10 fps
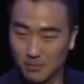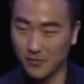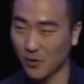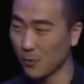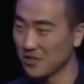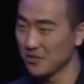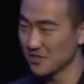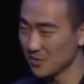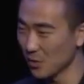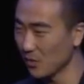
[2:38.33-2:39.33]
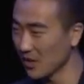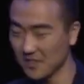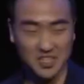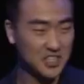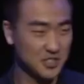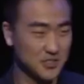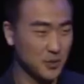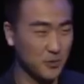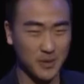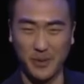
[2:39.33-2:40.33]
Before I went to the school, one of the teachers
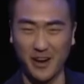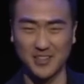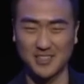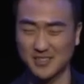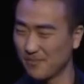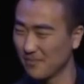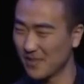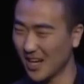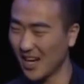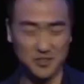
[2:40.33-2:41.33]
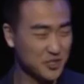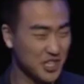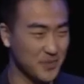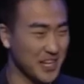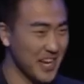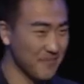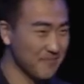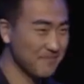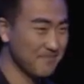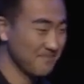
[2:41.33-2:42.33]
told my parents that I had to change my name.